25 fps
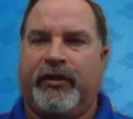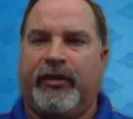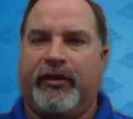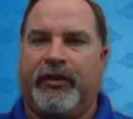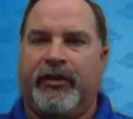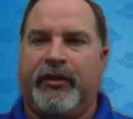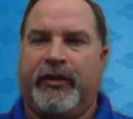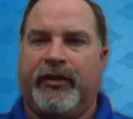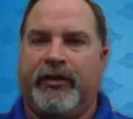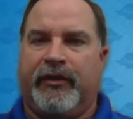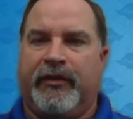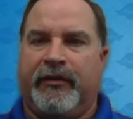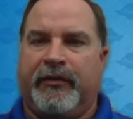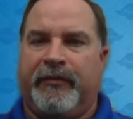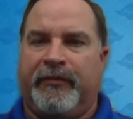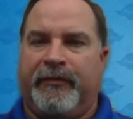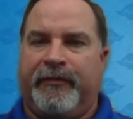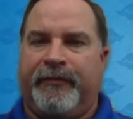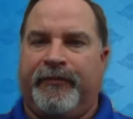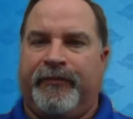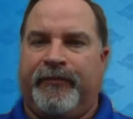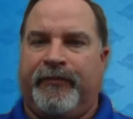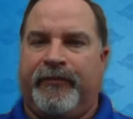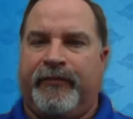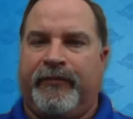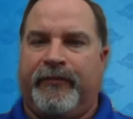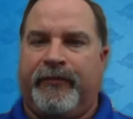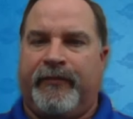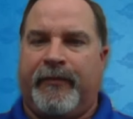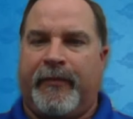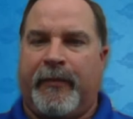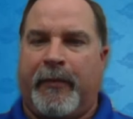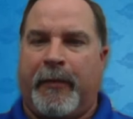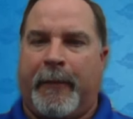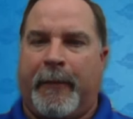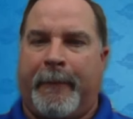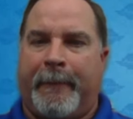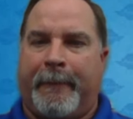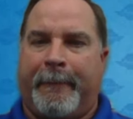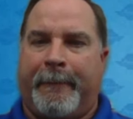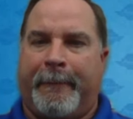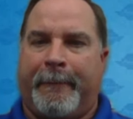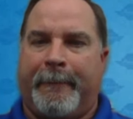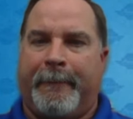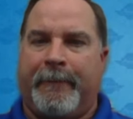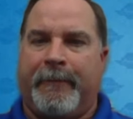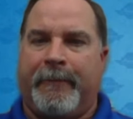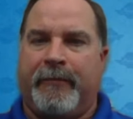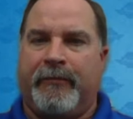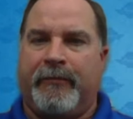
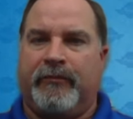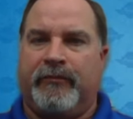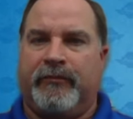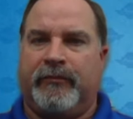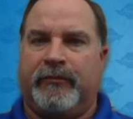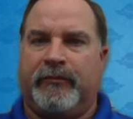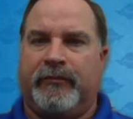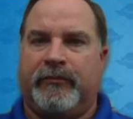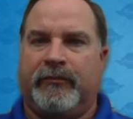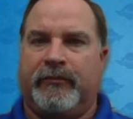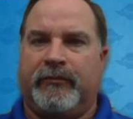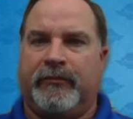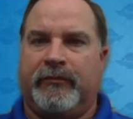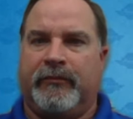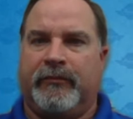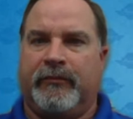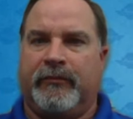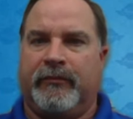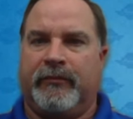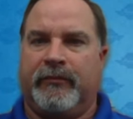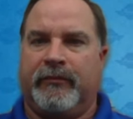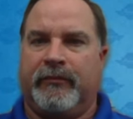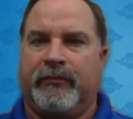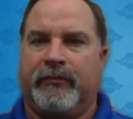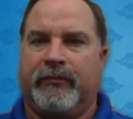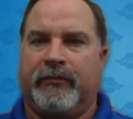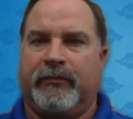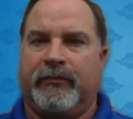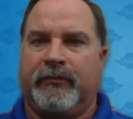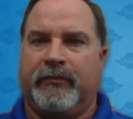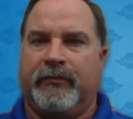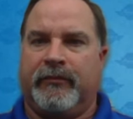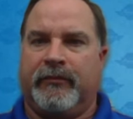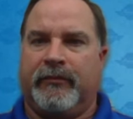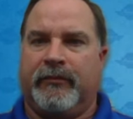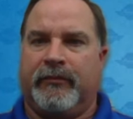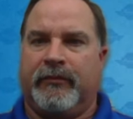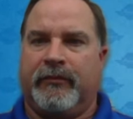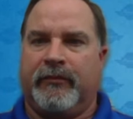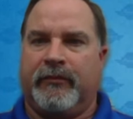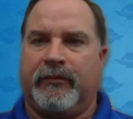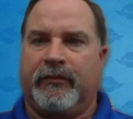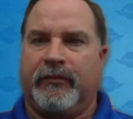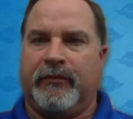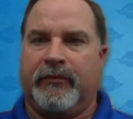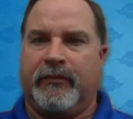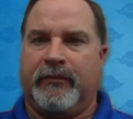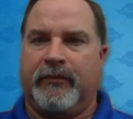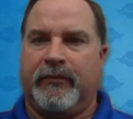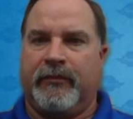
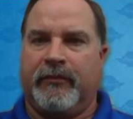(no one is talking)